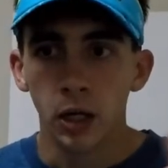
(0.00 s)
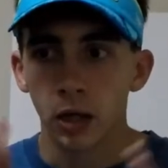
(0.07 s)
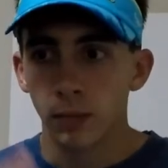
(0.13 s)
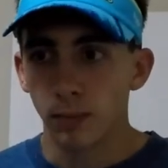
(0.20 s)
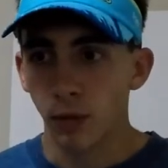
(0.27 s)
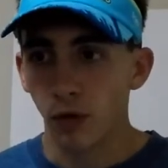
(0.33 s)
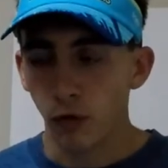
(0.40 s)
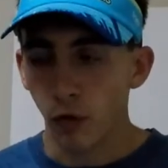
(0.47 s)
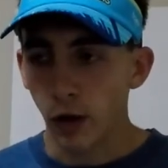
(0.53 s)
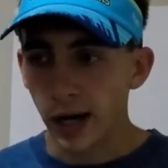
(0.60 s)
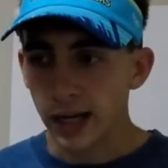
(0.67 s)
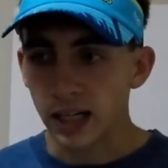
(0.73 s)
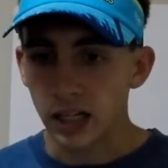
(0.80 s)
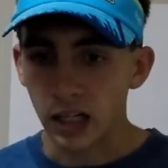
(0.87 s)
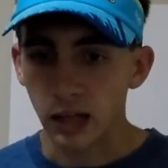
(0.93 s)
before I
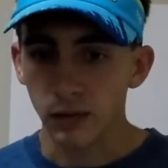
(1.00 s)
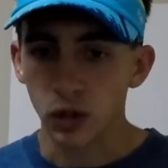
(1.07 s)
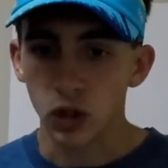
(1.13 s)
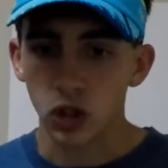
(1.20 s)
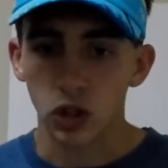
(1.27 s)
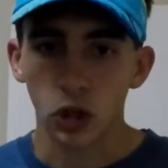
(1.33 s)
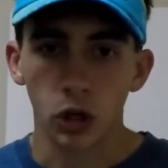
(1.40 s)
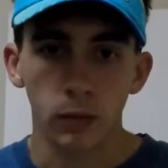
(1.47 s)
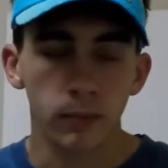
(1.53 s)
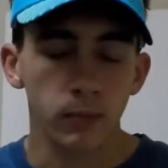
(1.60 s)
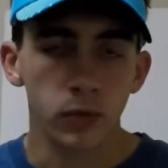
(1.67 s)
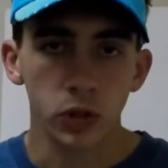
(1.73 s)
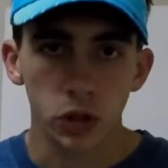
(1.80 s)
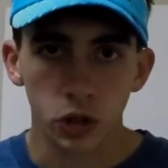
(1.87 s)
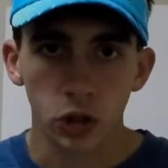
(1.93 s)
can even
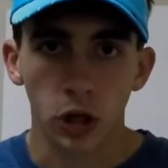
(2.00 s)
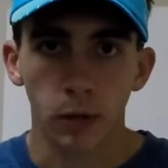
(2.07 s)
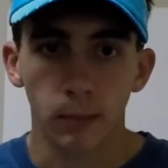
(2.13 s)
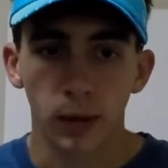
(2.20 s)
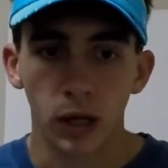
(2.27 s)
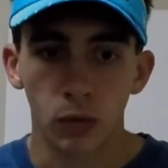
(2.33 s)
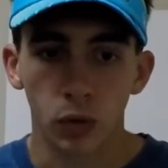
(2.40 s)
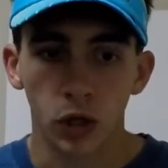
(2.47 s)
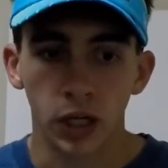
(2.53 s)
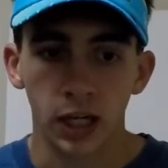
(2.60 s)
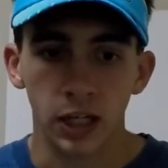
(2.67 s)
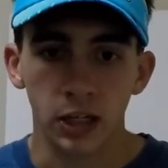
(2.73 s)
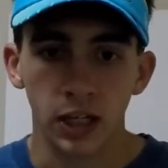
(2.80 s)
start my run.